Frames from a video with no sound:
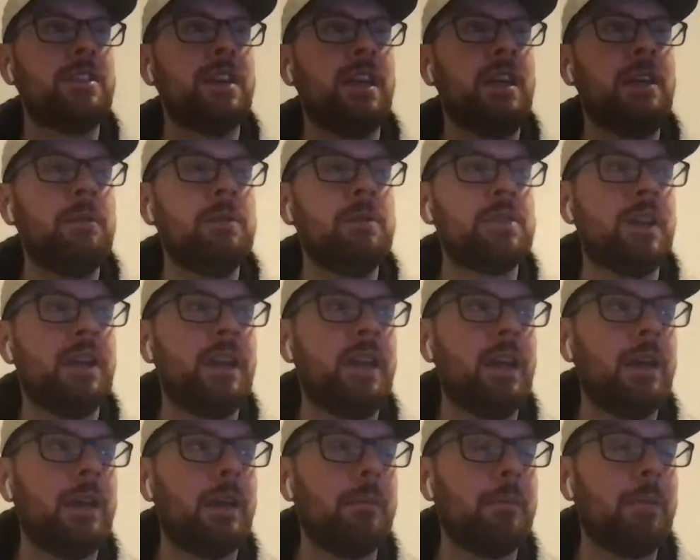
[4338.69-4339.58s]
I just said
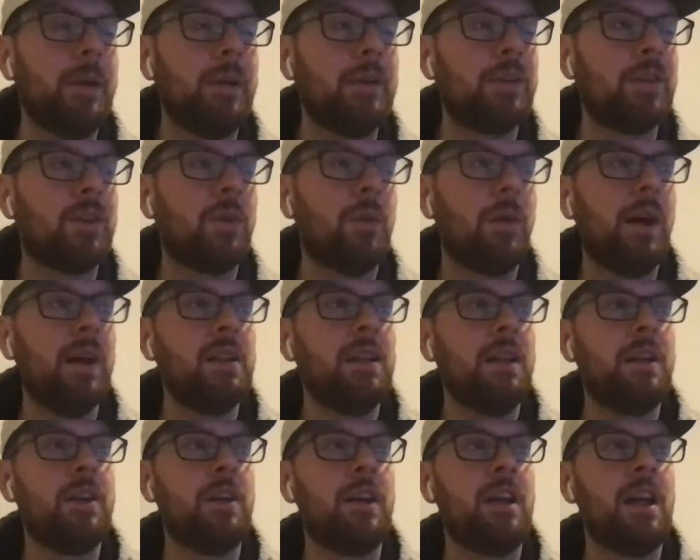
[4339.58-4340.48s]
he was going to get compared
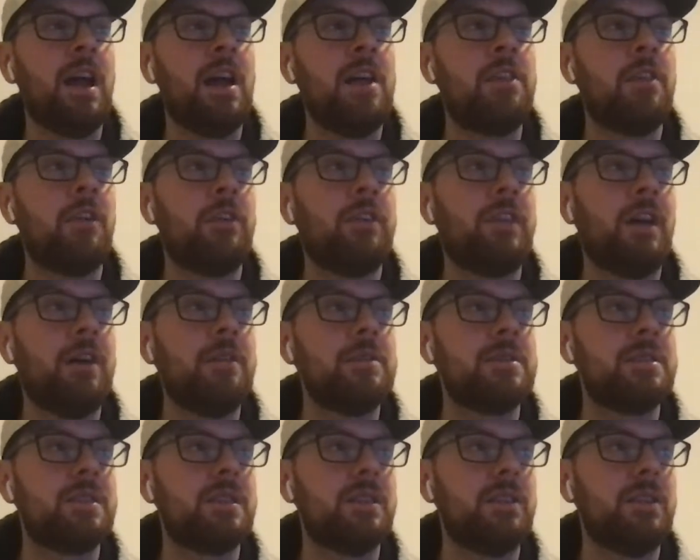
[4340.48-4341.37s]
to Kawhi Leonard, and I
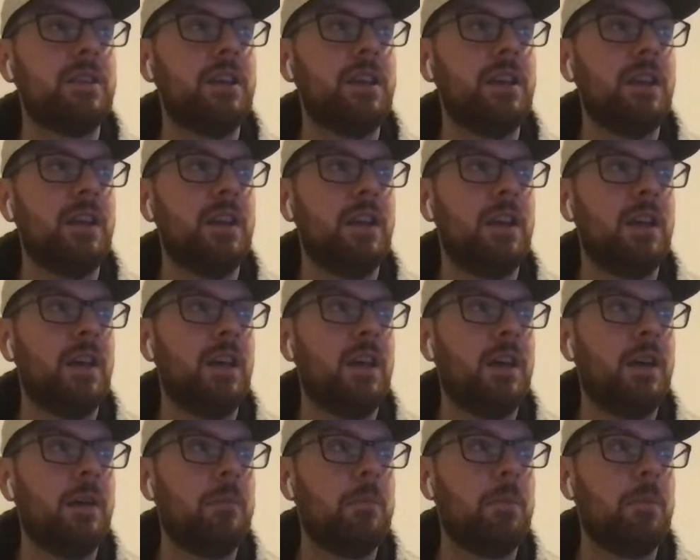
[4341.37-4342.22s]
thought that was silly.